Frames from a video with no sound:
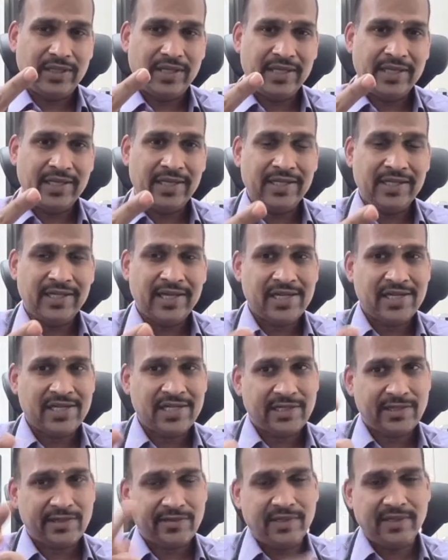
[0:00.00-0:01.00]
Again,
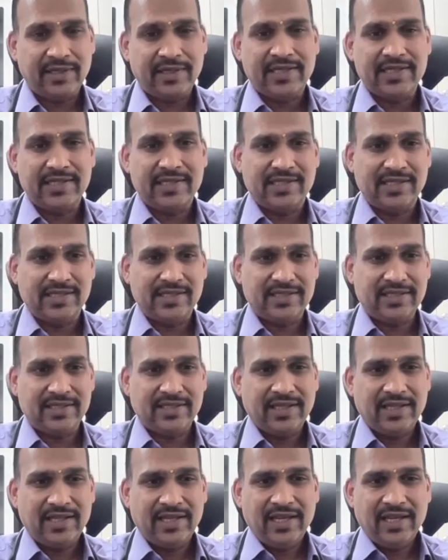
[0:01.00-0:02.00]
restricted lung disease
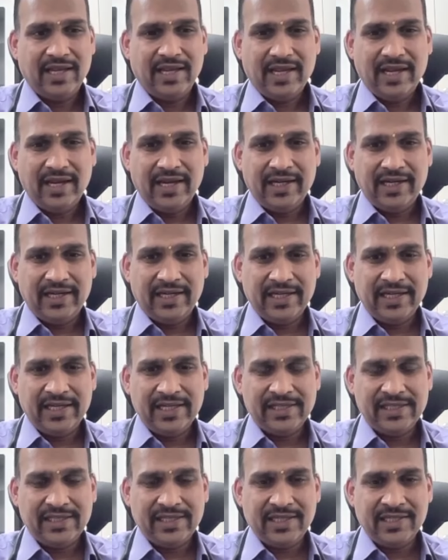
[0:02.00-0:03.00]
and
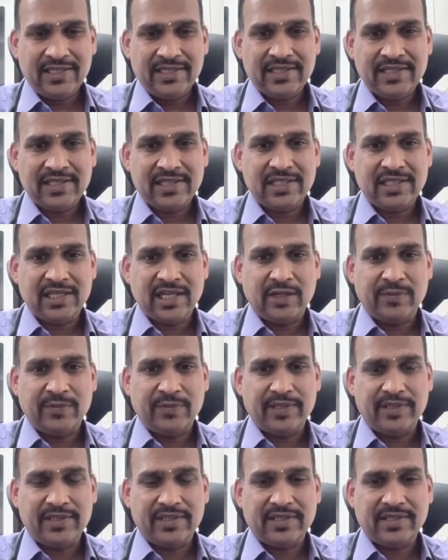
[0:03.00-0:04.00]
TLC is
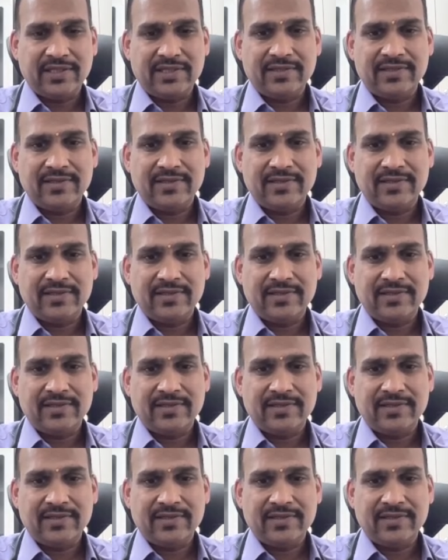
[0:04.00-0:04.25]
69%.